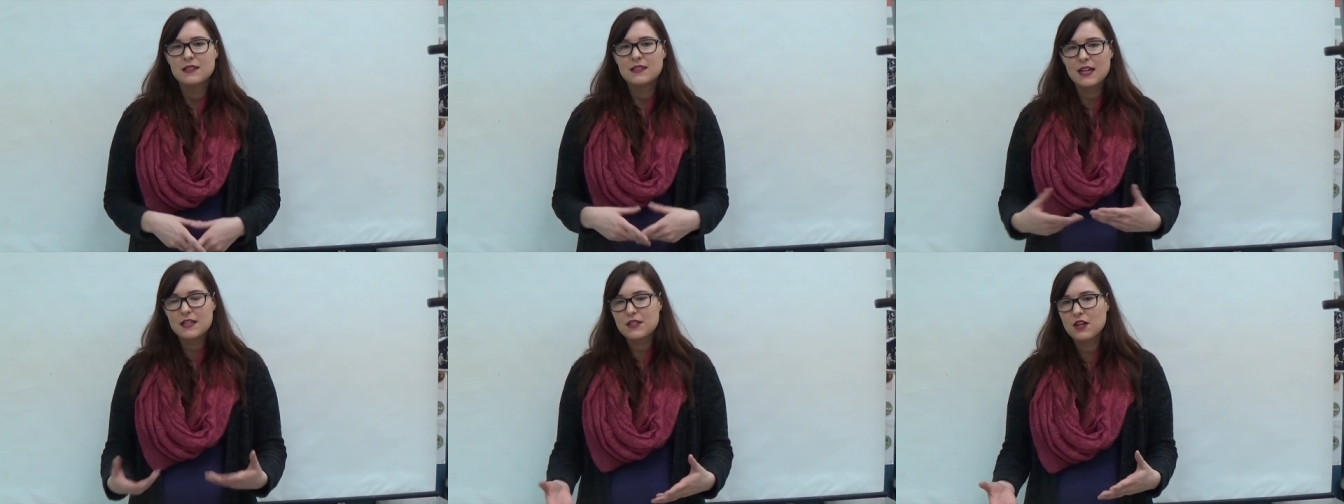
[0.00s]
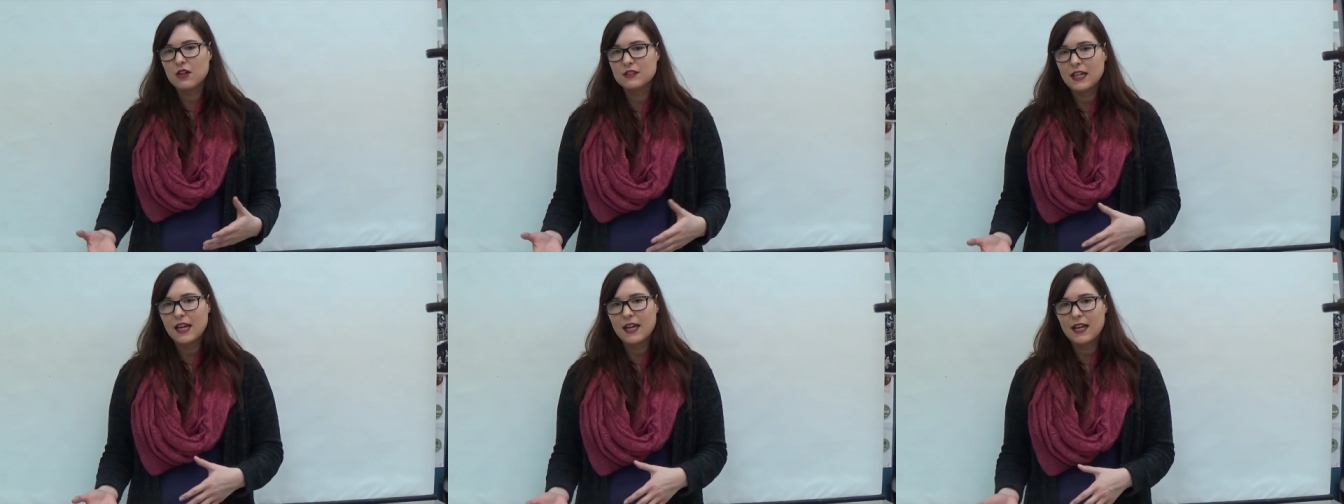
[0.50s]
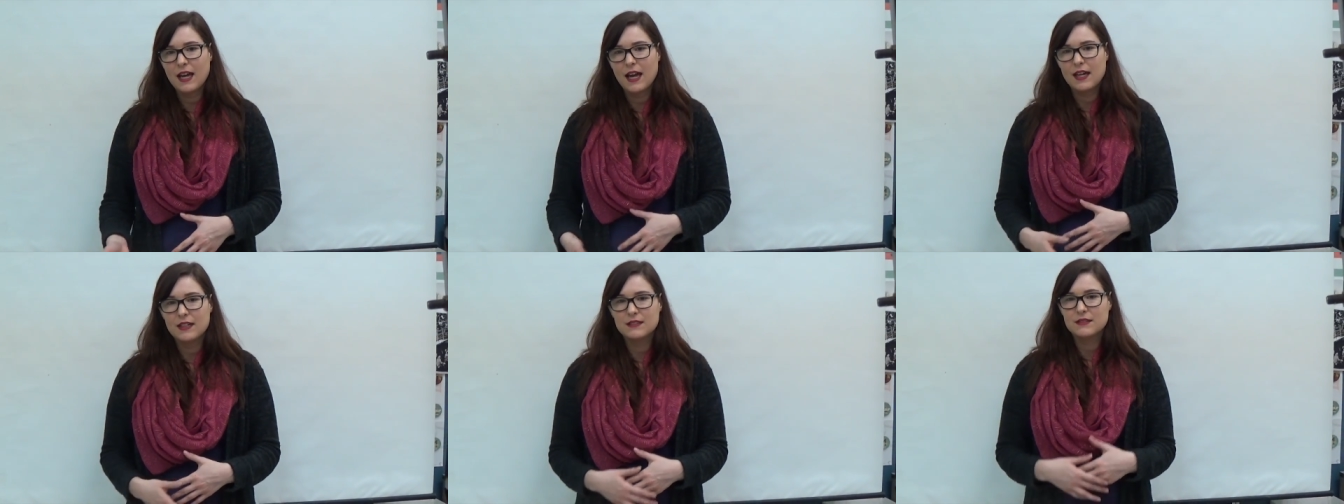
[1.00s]
desk all day
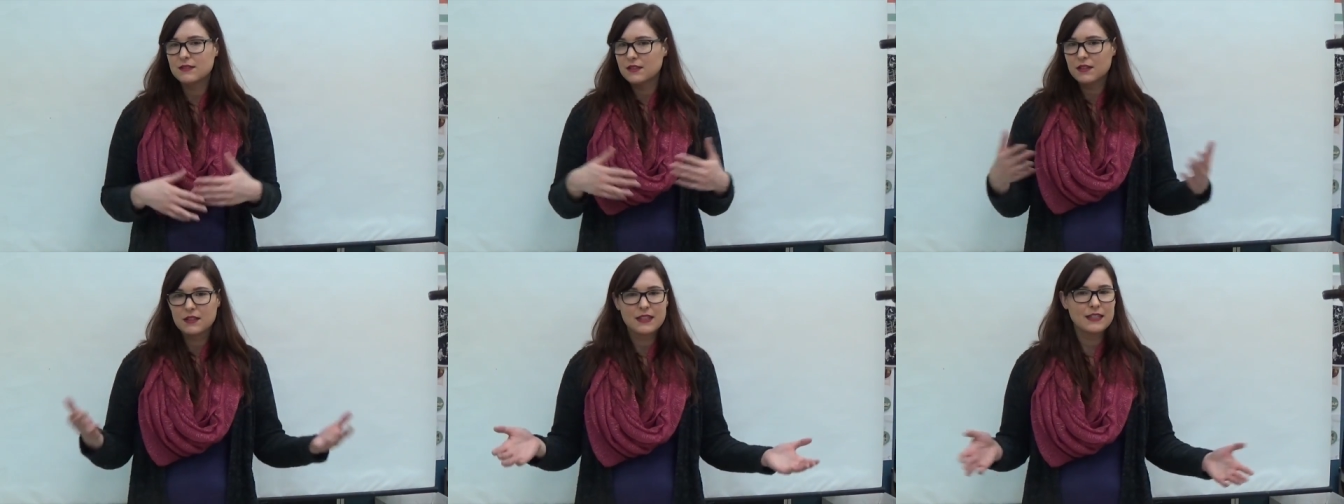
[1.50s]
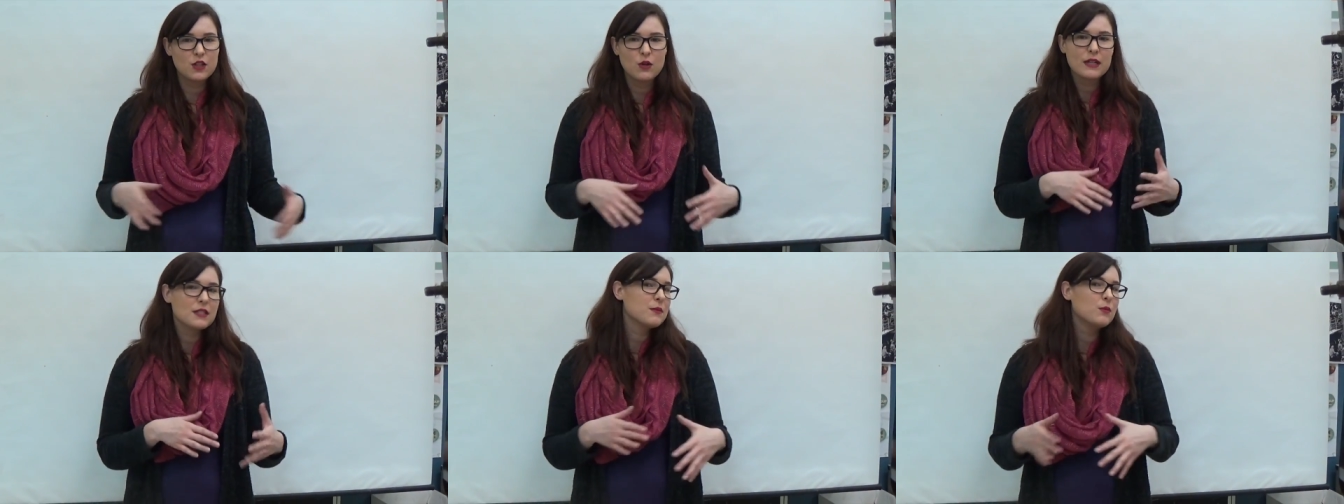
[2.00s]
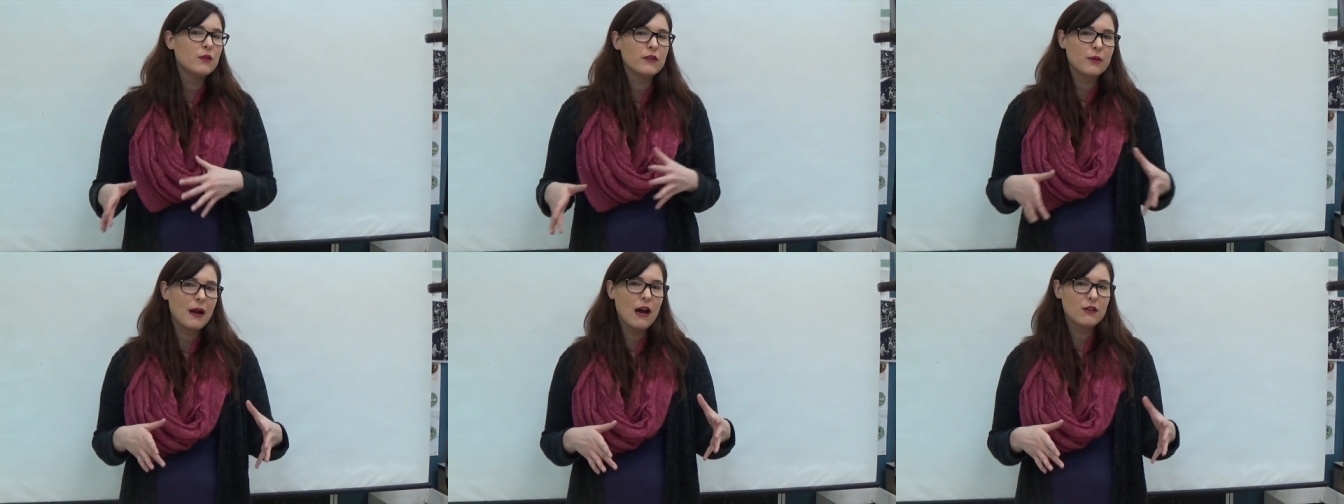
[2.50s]
and don't get to move
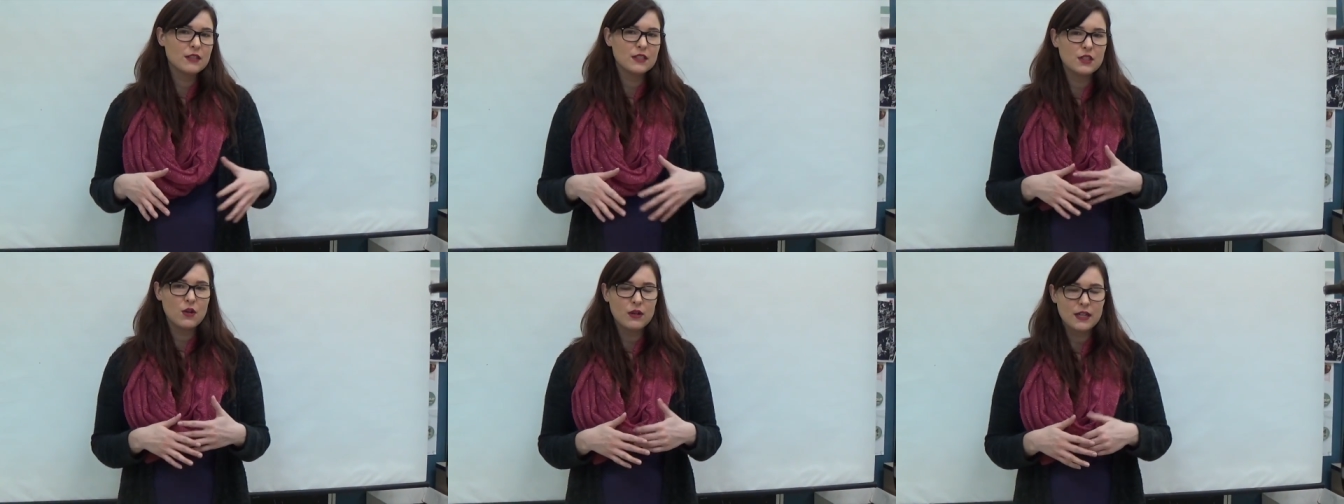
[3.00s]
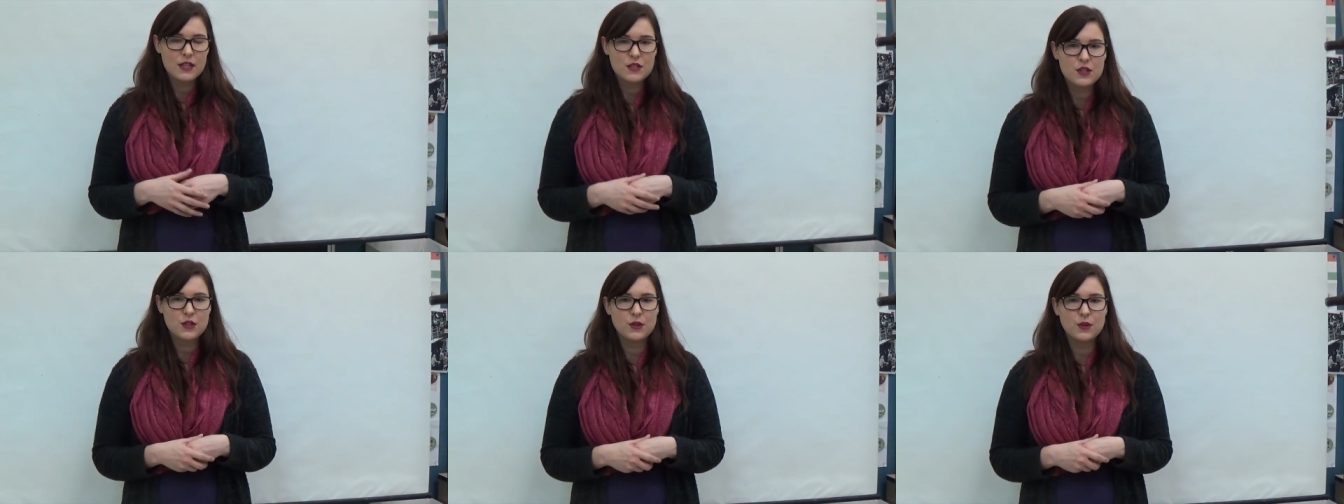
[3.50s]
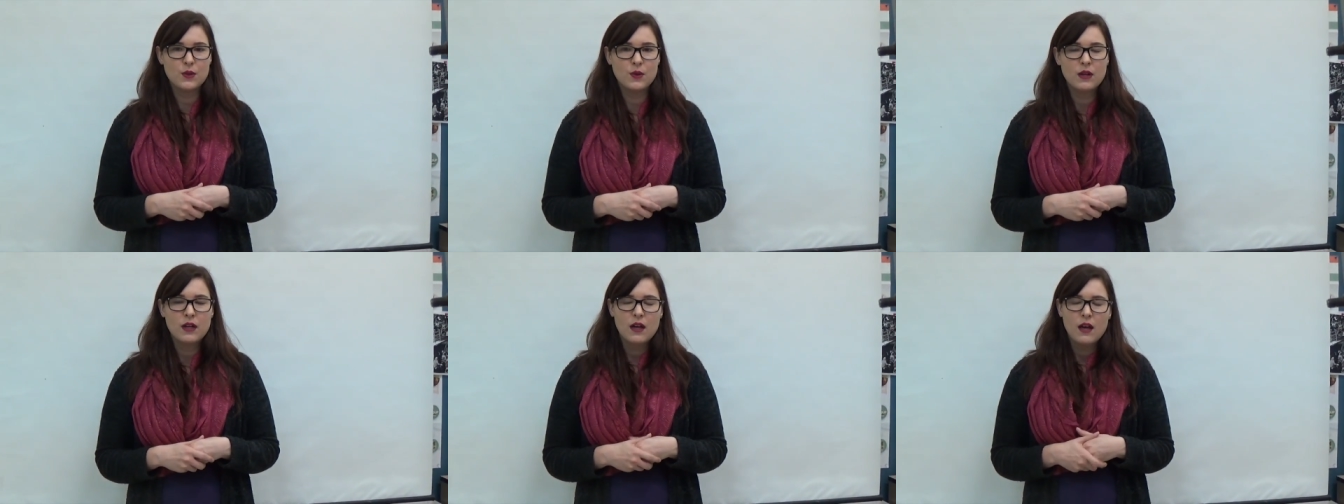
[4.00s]
around and don't get to
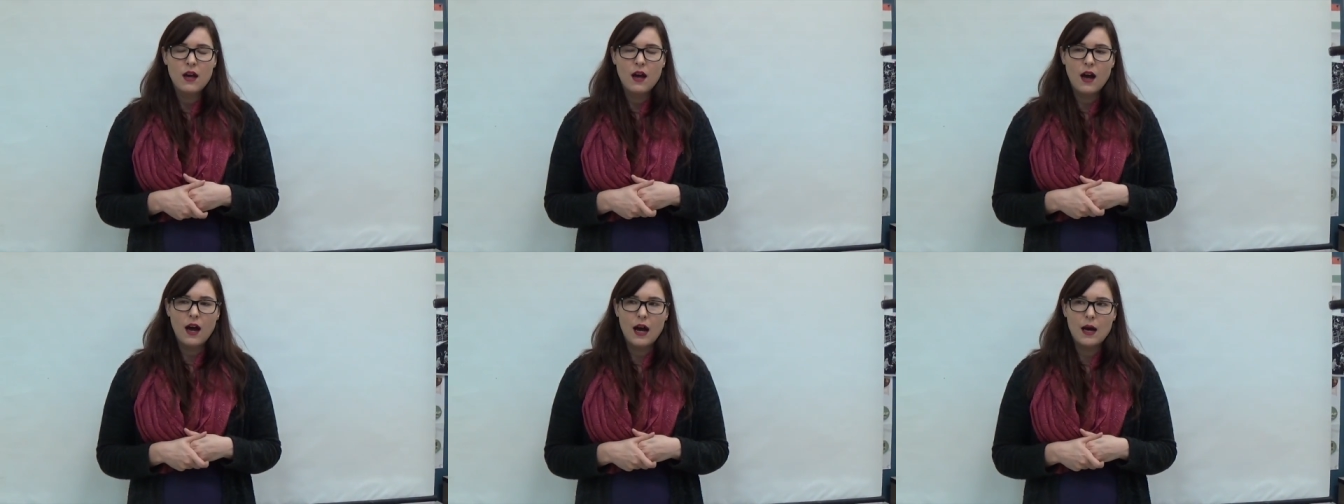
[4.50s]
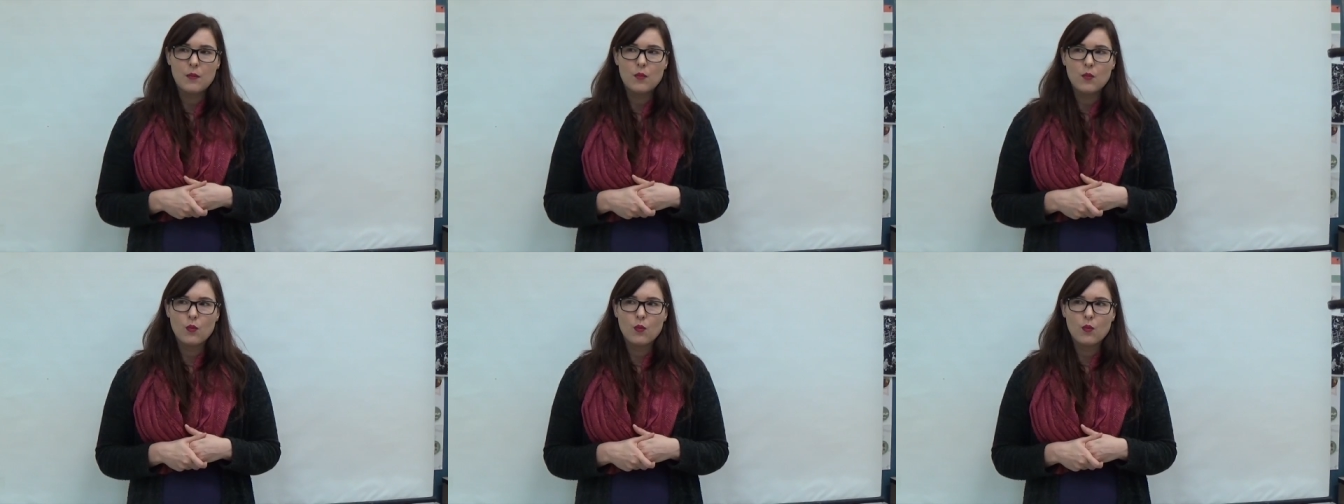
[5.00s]
um,